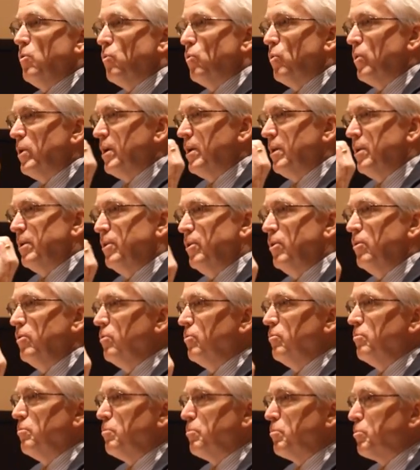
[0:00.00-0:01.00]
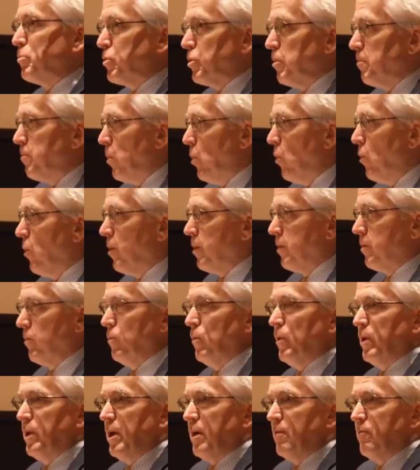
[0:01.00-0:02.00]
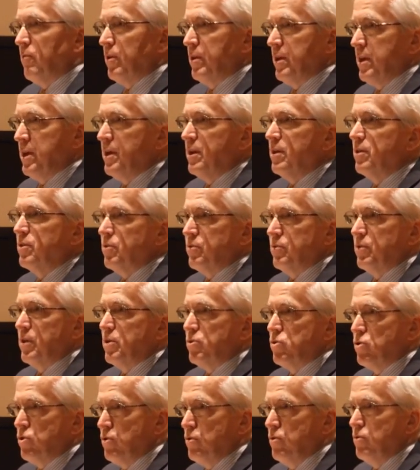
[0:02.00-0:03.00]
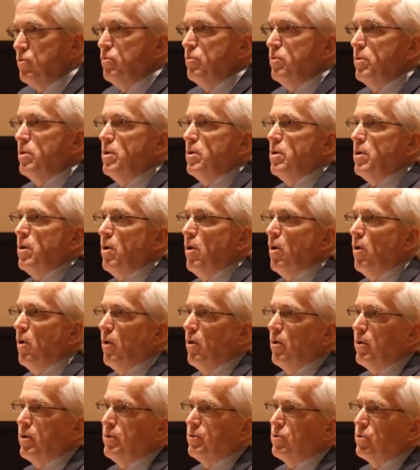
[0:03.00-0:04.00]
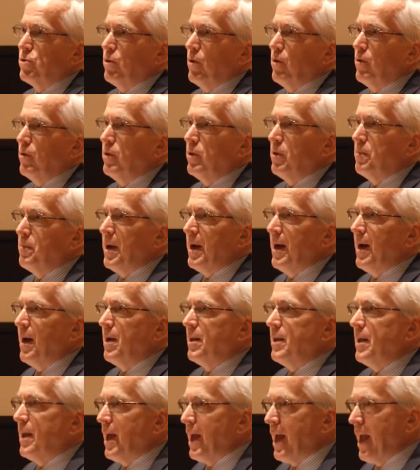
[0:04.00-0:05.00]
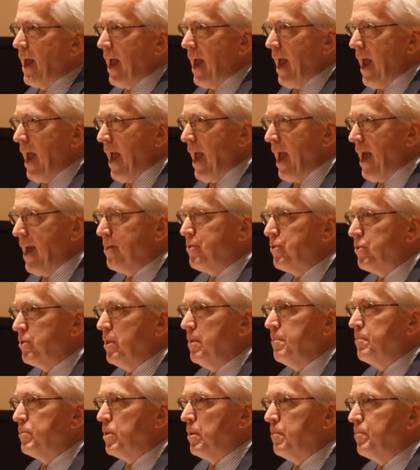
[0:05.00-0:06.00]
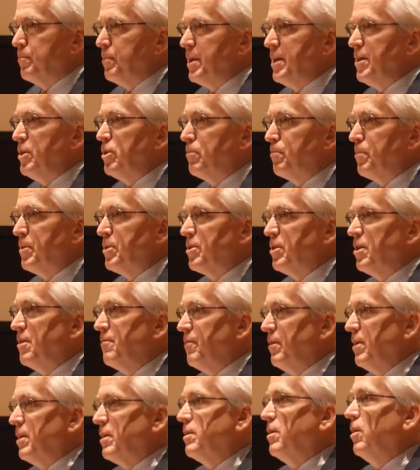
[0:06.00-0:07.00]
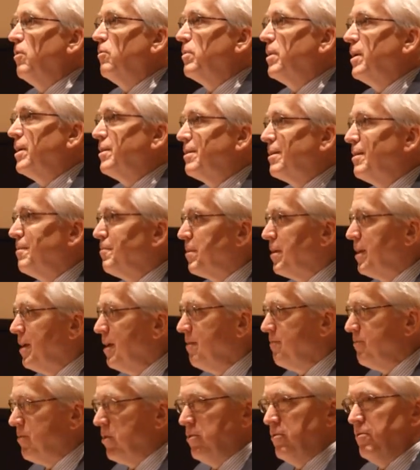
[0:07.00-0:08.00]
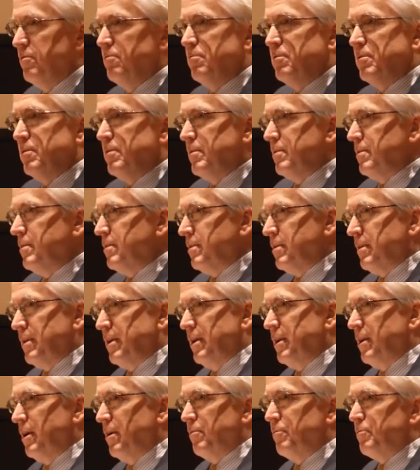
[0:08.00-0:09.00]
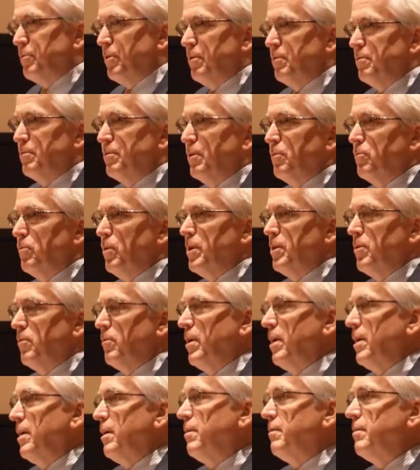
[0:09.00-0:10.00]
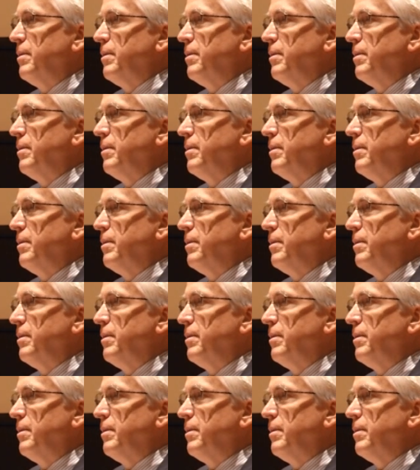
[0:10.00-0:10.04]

Will you support whatever it is that you are concerned about? Ask them to be specific. Don't let them give you, the runaround.